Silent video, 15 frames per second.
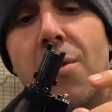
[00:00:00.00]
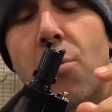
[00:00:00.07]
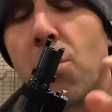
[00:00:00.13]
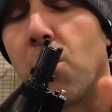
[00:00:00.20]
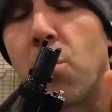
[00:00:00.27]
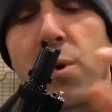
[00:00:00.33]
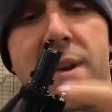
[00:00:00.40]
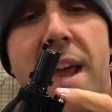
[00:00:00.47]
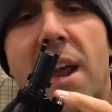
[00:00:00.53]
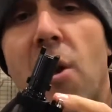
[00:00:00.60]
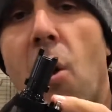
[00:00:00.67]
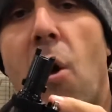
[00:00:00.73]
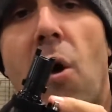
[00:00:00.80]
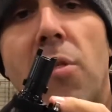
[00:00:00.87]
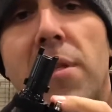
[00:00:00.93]
we're taking
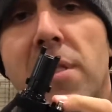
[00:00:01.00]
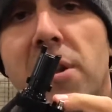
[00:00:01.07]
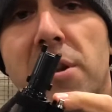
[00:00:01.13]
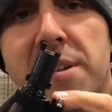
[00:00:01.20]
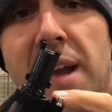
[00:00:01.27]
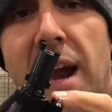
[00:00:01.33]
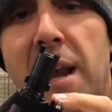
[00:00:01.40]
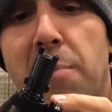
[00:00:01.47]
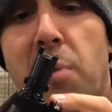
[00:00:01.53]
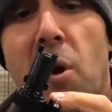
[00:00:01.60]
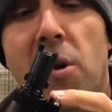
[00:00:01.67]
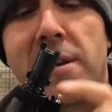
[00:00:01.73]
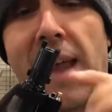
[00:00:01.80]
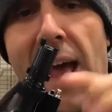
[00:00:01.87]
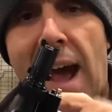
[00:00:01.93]
all the little tiny
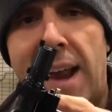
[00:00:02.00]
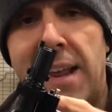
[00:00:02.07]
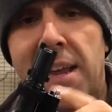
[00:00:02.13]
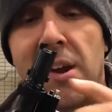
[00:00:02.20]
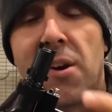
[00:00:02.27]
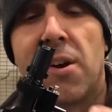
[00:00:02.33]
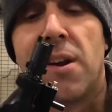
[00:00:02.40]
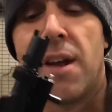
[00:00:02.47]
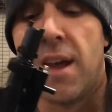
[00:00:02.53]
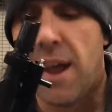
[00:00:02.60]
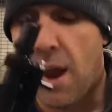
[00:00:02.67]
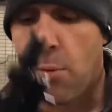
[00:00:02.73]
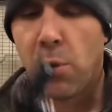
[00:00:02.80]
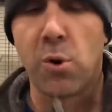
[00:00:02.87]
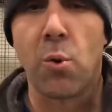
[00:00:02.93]
parts out of here,
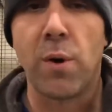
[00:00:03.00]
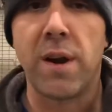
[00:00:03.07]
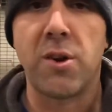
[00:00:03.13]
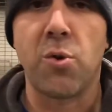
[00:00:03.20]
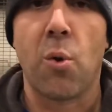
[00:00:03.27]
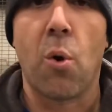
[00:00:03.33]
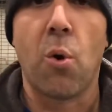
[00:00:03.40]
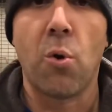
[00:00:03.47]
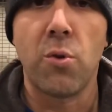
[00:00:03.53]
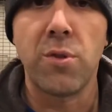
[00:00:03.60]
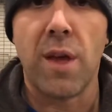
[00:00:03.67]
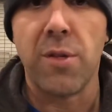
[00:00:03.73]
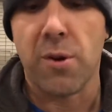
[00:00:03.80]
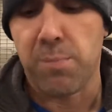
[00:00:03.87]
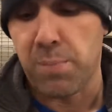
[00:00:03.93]
and we're going into a whole
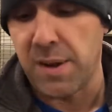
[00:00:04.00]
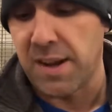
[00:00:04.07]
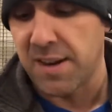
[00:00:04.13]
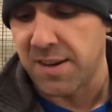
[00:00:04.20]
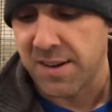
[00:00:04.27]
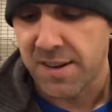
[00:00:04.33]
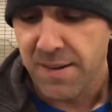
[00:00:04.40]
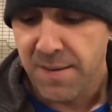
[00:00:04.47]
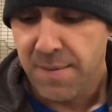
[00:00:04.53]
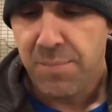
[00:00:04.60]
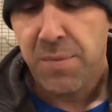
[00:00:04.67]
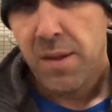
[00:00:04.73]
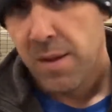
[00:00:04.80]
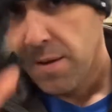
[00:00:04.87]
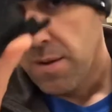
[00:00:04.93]
nother piece.
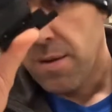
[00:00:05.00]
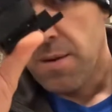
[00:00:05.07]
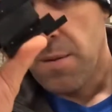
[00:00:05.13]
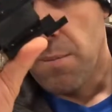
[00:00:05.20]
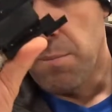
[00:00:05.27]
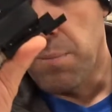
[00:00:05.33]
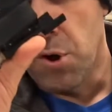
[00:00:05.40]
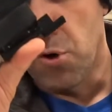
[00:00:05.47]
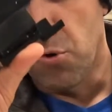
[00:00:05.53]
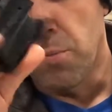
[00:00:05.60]
Boom.